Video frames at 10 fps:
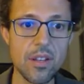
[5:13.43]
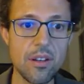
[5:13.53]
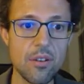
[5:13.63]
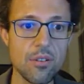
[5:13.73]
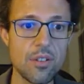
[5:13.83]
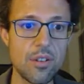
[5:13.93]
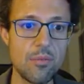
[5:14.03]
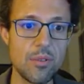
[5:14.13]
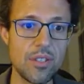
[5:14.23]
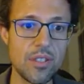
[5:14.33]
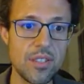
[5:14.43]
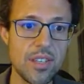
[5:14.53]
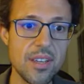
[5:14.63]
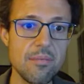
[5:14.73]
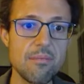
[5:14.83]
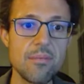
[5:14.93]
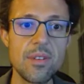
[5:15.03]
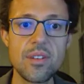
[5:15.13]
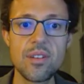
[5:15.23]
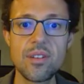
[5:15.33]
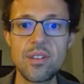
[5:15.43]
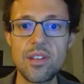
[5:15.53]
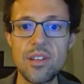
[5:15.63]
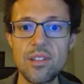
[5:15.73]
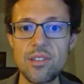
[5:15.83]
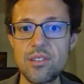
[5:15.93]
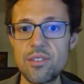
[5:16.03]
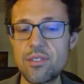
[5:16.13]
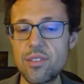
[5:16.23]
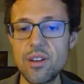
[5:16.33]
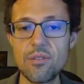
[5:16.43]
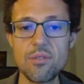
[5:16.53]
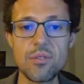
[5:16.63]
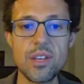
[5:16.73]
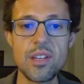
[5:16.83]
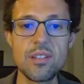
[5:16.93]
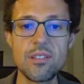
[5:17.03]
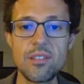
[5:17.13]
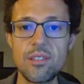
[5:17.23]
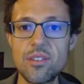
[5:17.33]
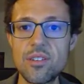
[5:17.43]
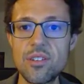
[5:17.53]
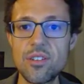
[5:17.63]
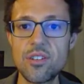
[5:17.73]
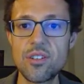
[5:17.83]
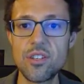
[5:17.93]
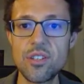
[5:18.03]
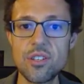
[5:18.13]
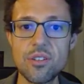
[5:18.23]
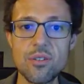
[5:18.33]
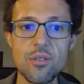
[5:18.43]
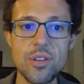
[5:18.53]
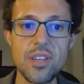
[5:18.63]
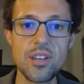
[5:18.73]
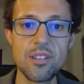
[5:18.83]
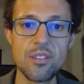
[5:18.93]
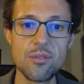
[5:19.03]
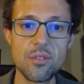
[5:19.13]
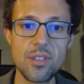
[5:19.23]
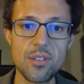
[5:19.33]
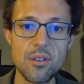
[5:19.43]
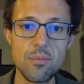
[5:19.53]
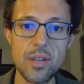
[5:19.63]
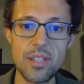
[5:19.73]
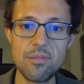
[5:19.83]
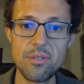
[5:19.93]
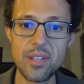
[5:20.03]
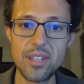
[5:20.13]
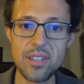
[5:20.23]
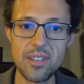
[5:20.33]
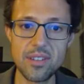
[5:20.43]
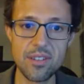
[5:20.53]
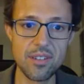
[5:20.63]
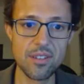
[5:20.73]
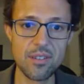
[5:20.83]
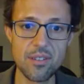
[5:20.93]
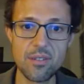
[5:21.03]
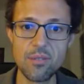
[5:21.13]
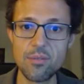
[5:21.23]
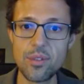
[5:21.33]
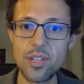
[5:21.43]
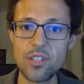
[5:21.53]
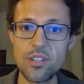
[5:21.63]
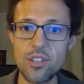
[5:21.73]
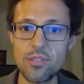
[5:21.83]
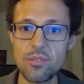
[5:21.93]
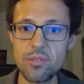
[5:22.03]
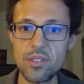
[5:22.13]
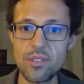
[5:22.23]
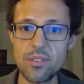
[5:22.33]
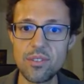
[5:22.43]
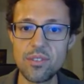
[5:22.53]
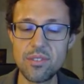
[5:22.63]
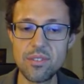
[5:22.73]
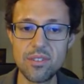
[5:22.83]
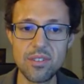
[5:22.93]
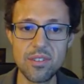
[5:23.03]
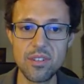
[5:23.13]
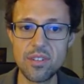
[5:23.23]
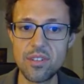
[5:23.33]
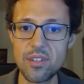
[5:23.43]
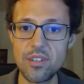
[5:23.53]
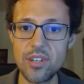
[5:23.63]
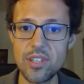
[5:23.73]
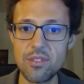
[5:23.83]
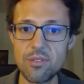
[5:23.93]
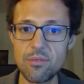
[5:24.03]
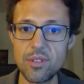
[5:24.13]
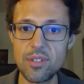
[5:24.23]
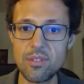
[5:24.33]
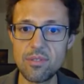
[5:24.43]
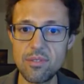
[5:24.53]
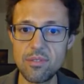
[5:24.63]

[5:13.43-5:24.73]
it looks almost the same, and now you can just go here and use the top N filter to get rid of the rest of it.